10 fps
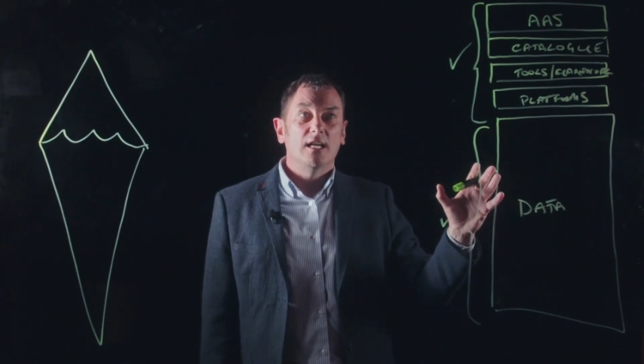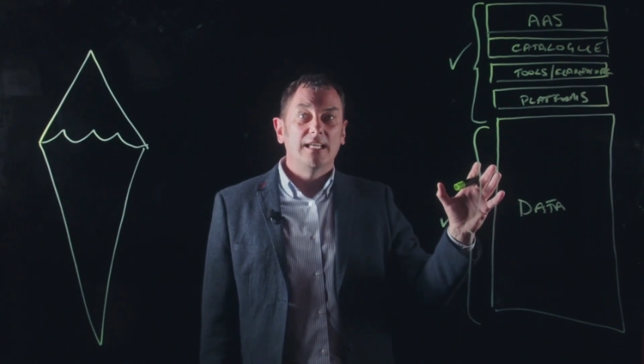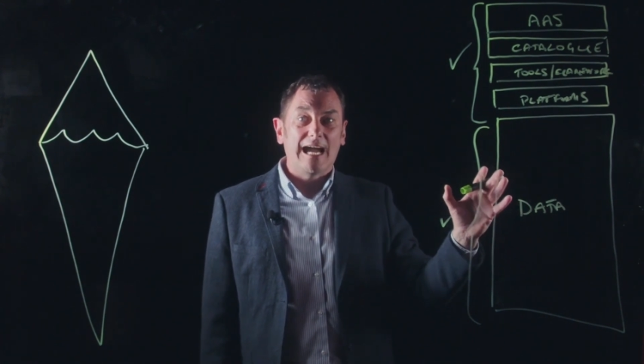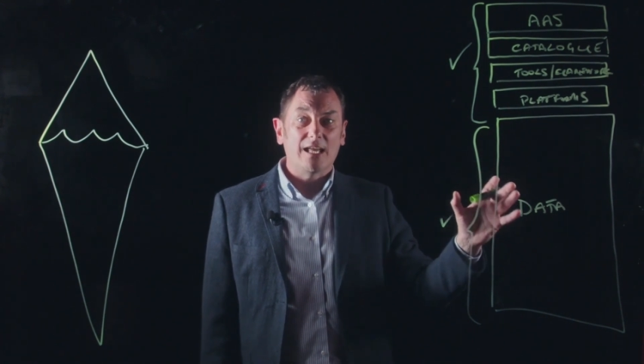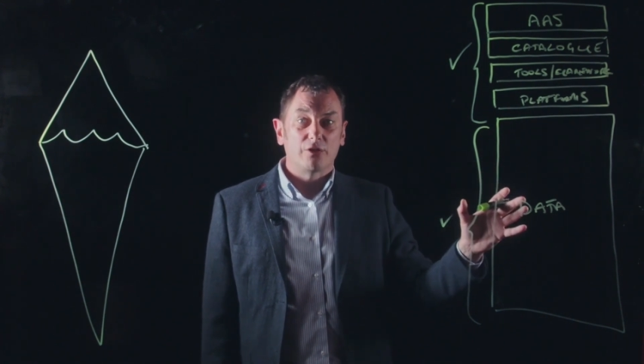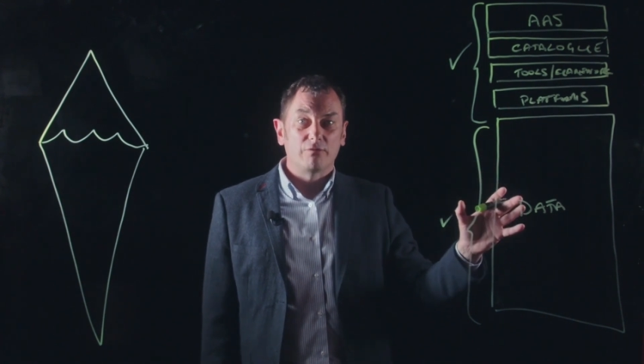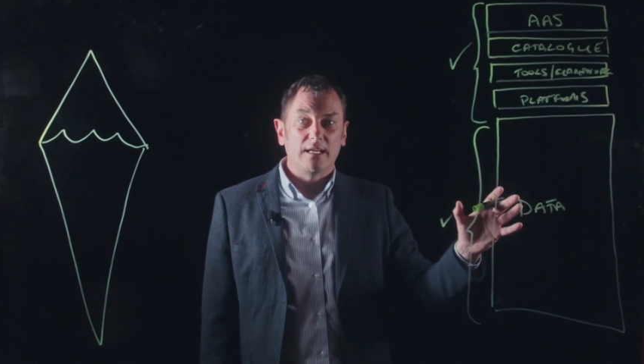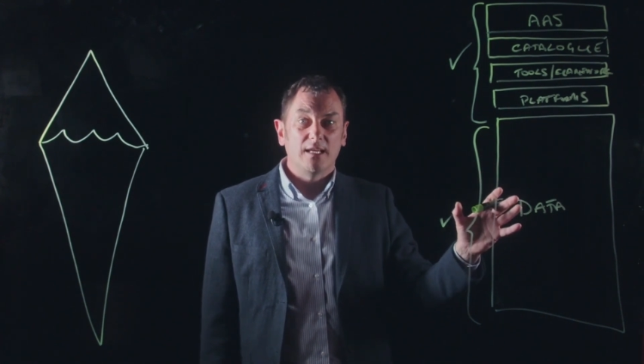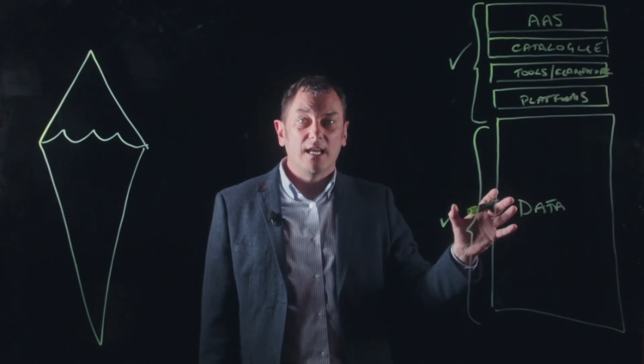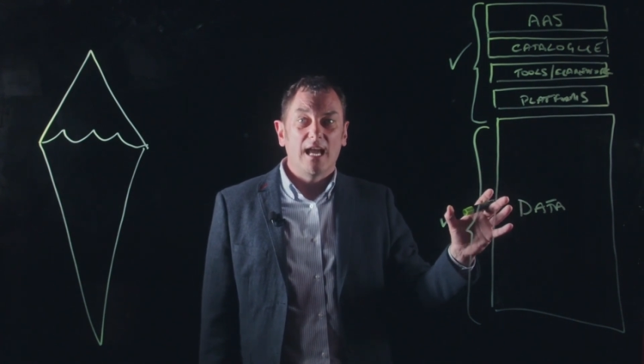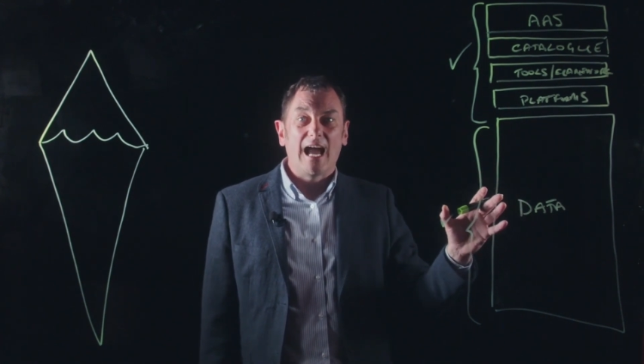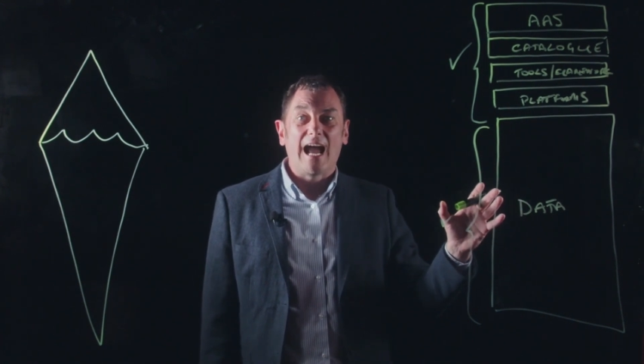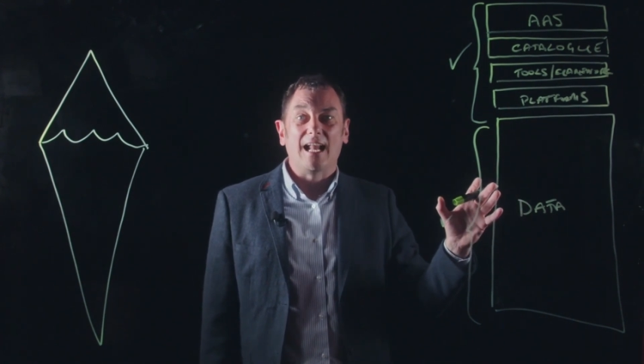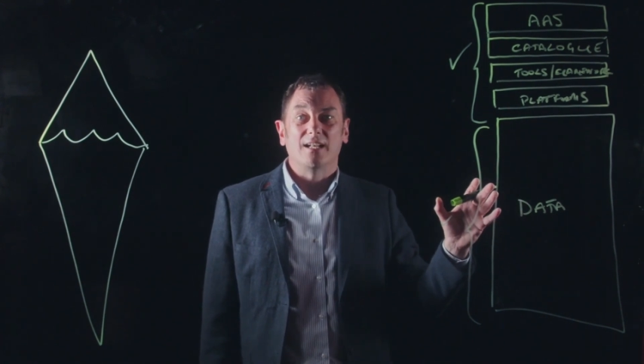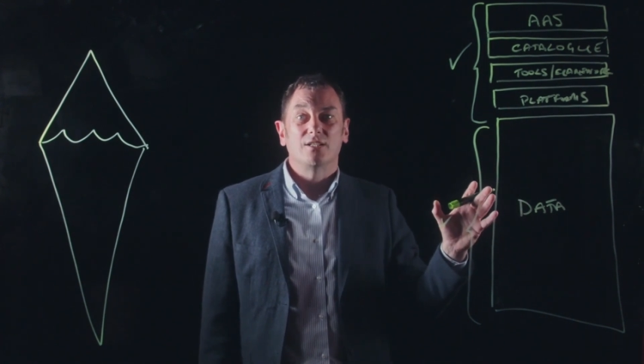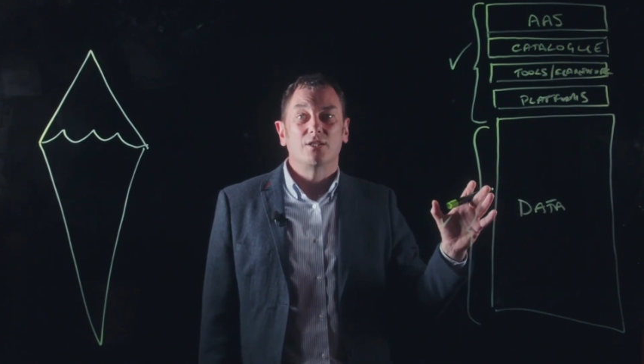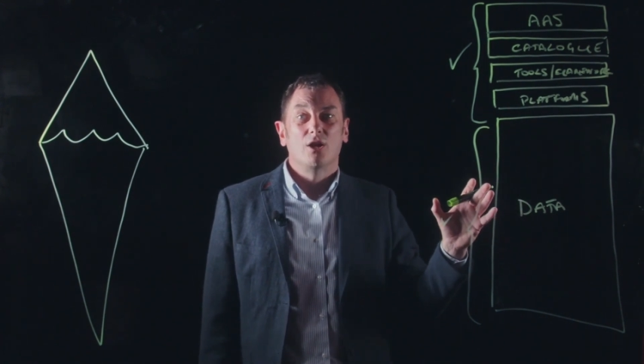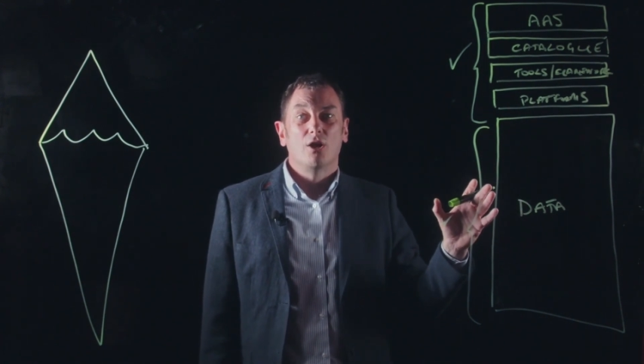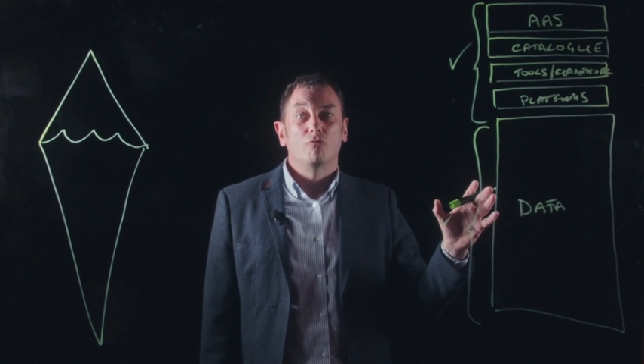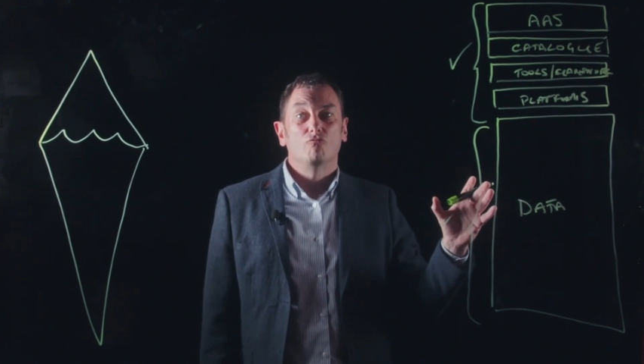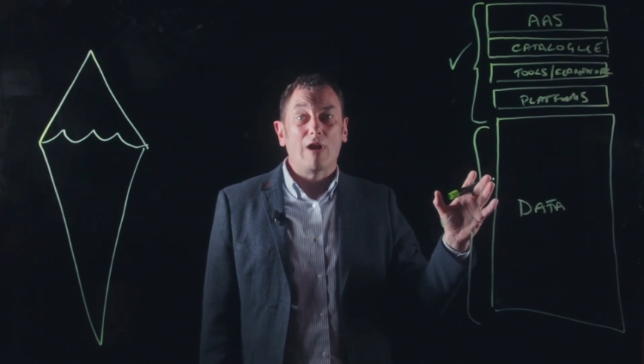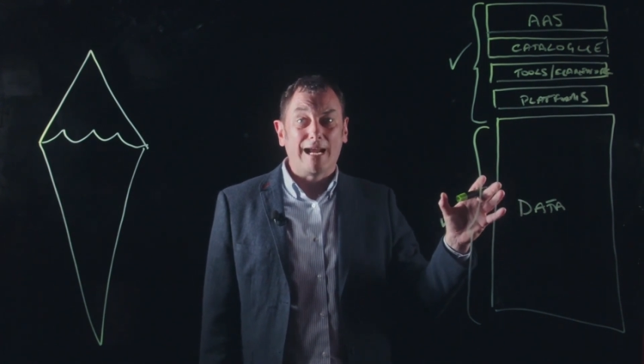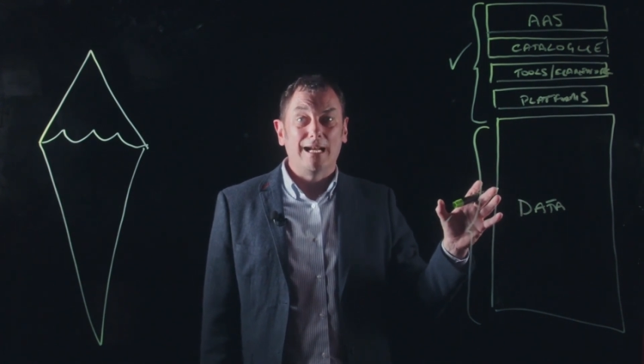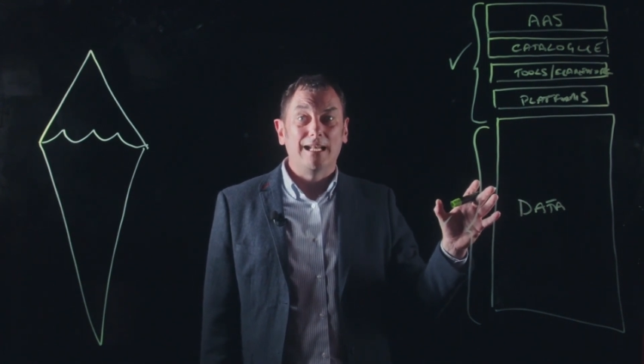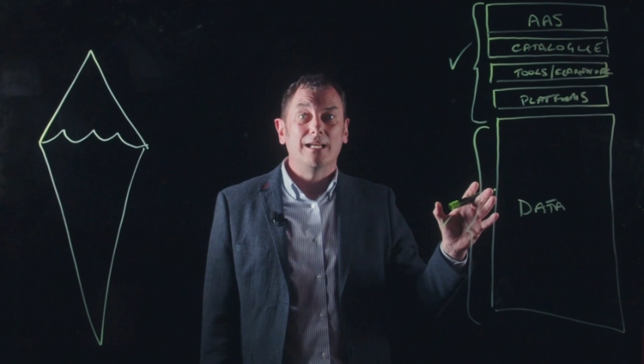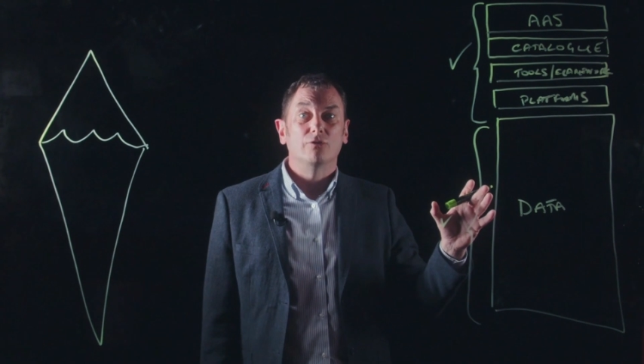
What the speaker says: gathering and wrangling